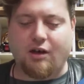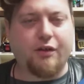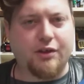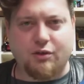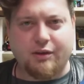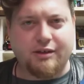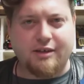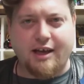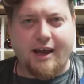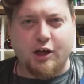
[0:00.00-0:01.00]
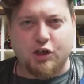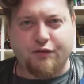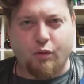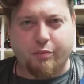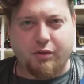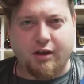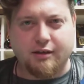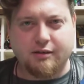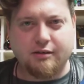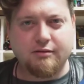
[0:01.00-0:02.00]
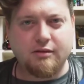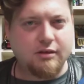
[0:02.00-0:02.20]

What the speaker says: All these toys say ages 4+.